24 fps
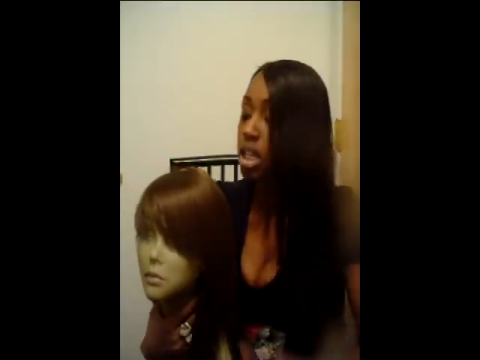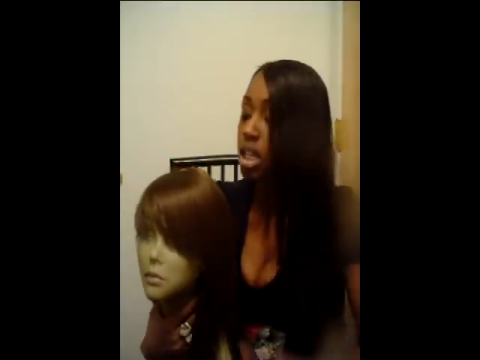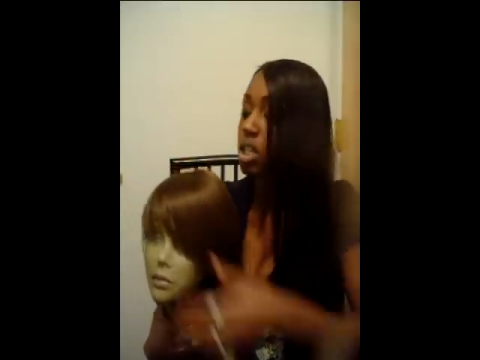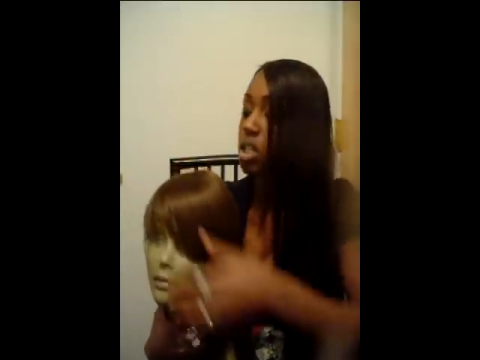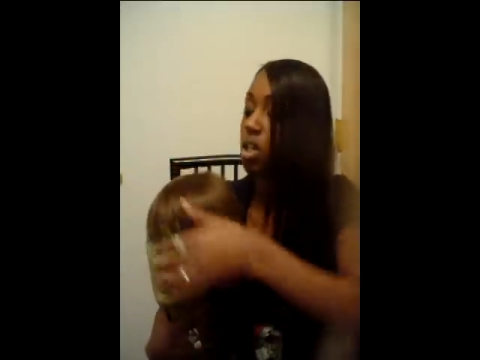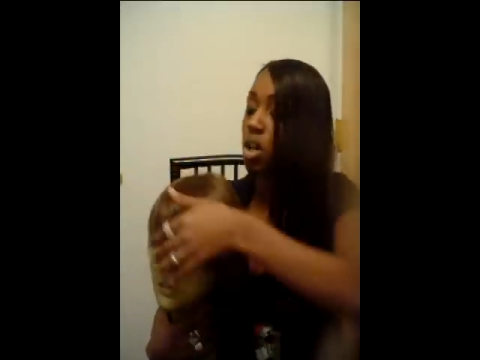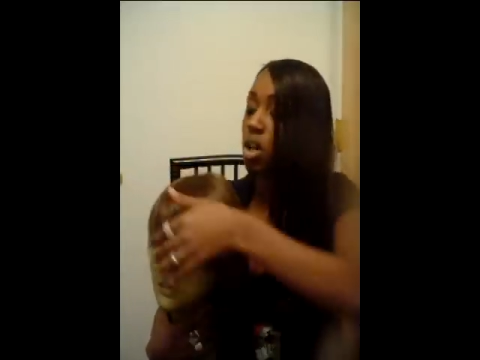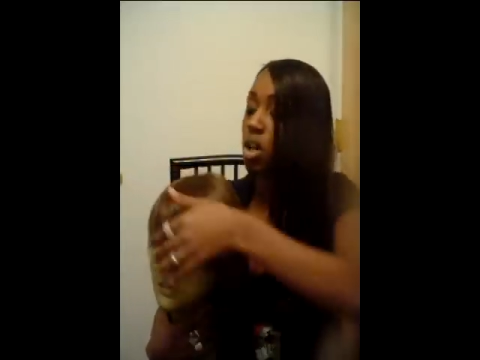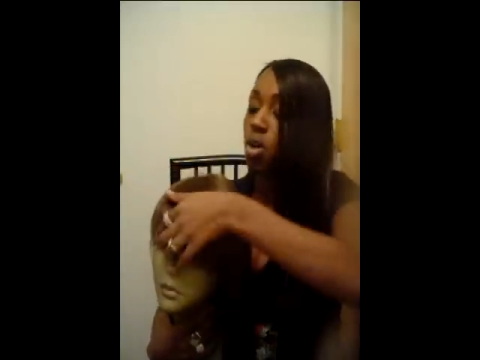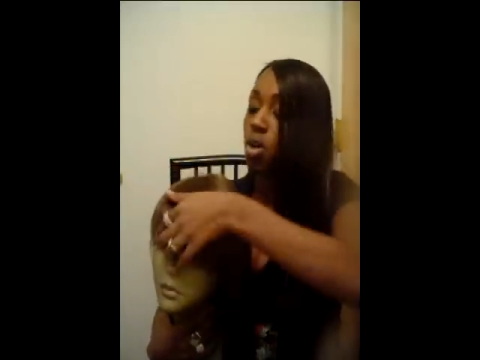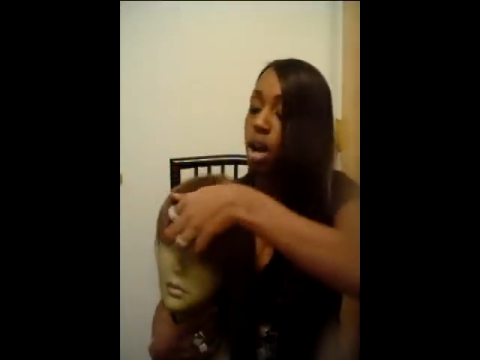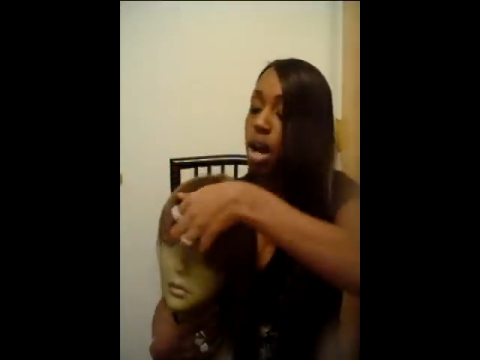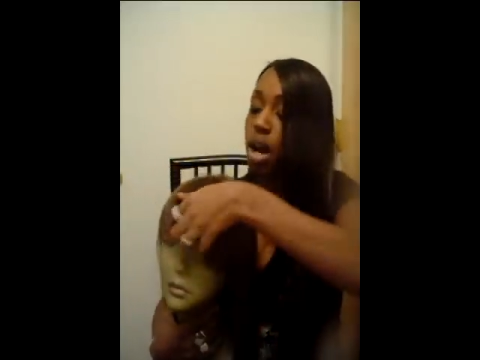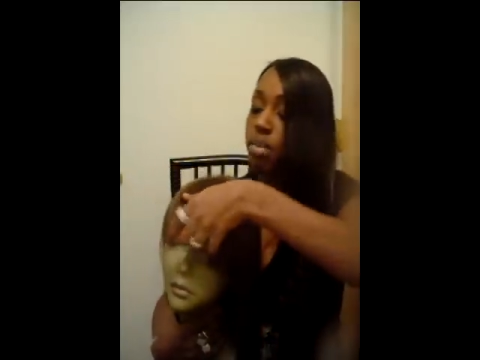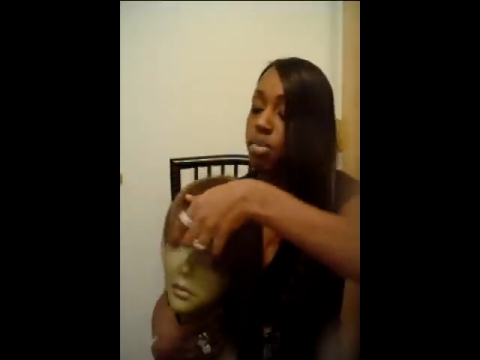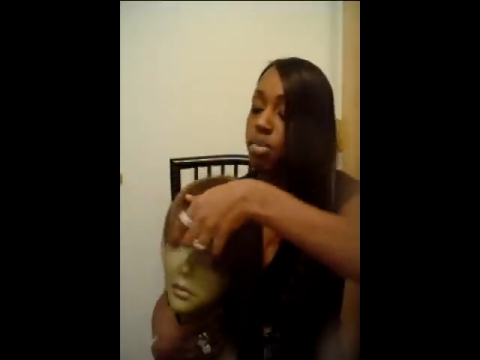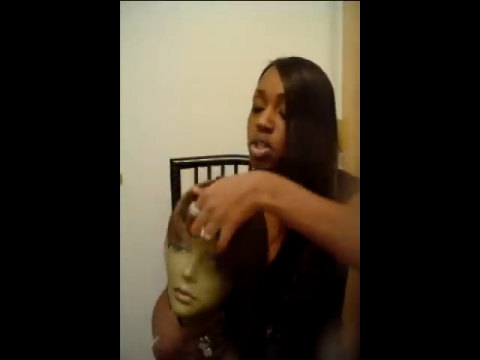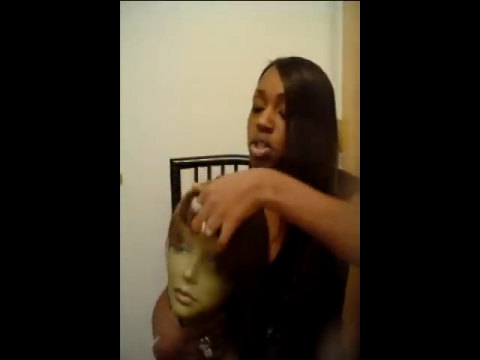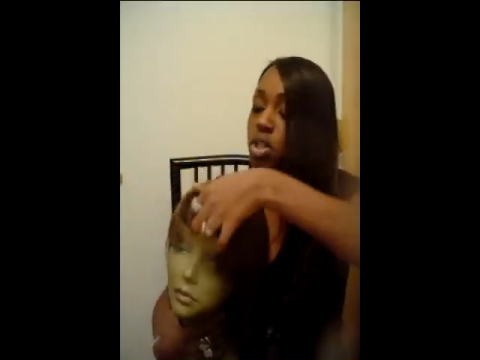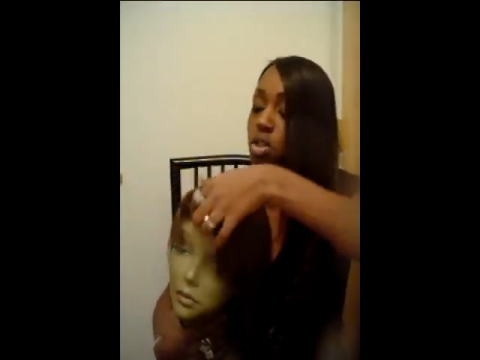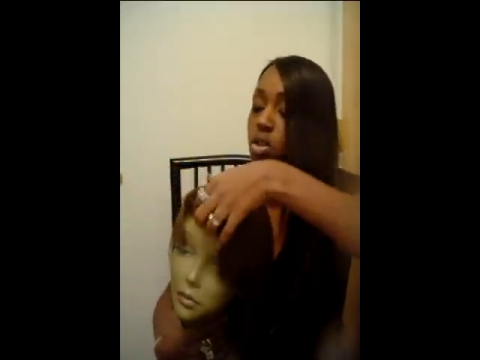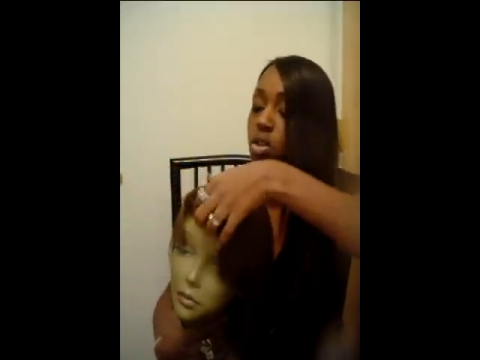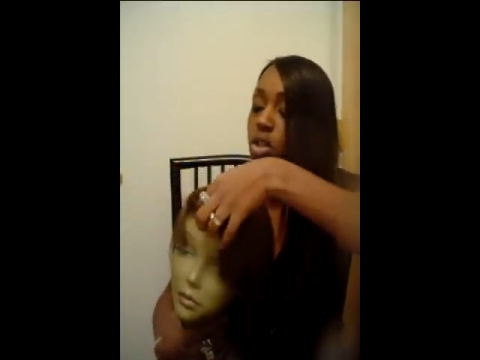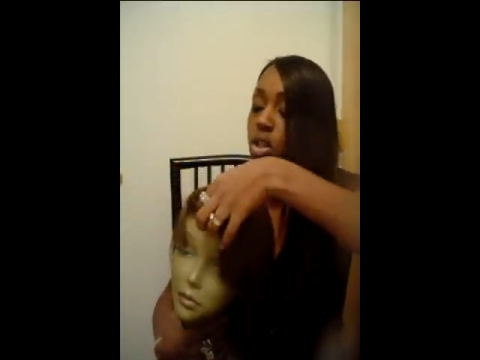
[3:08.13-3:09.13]
So
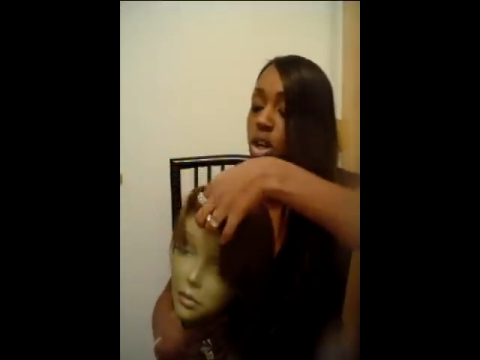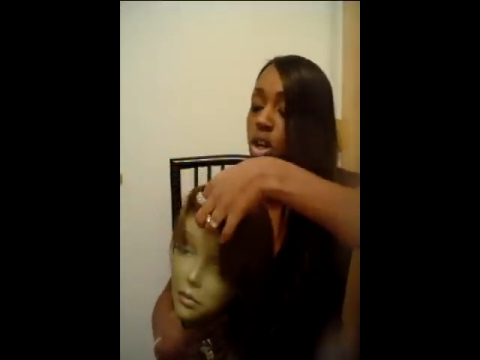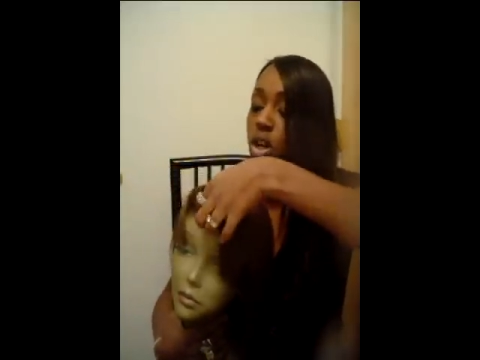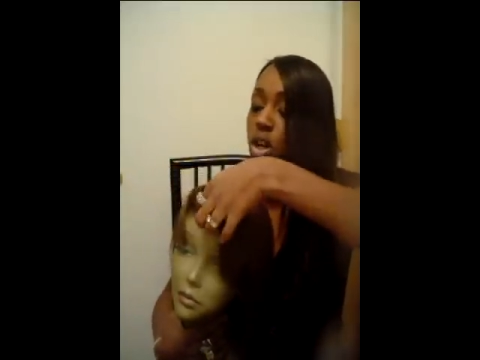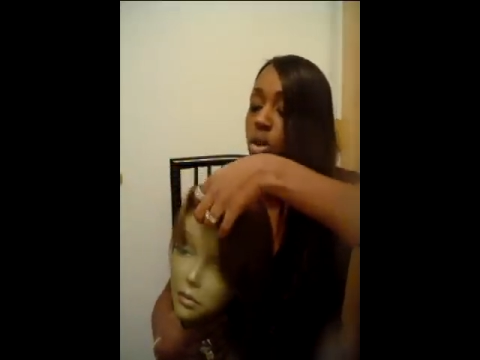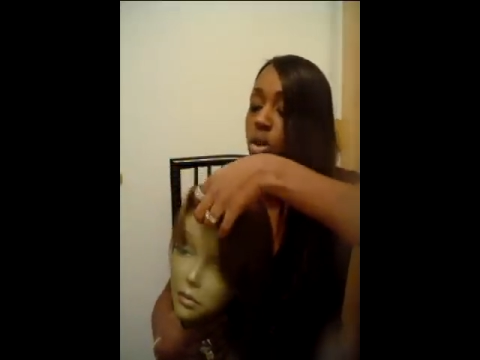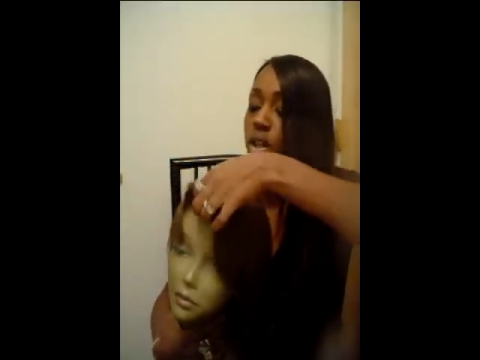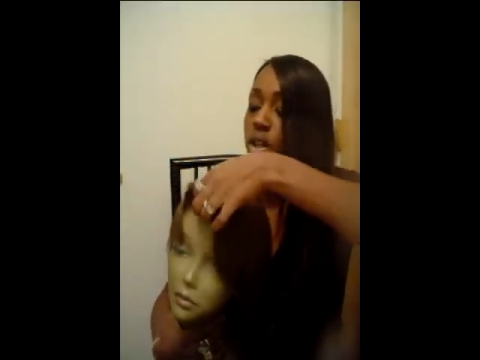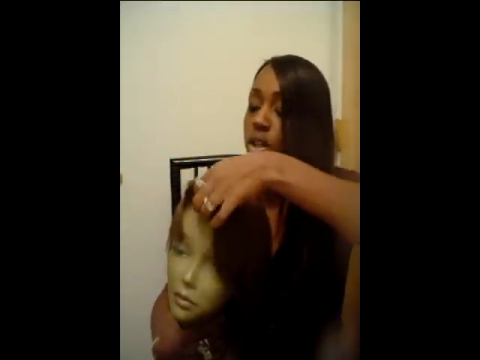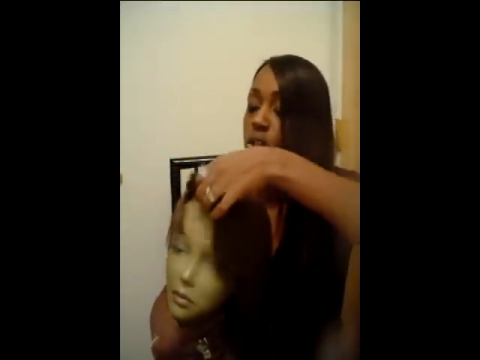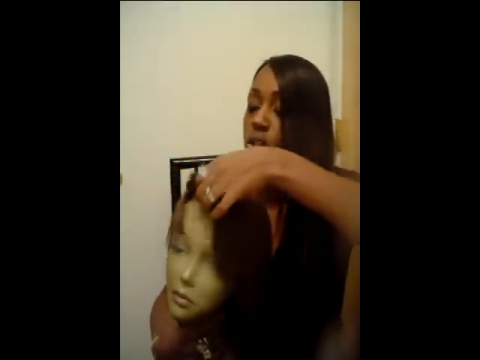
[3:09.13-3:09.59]
I'm just going to go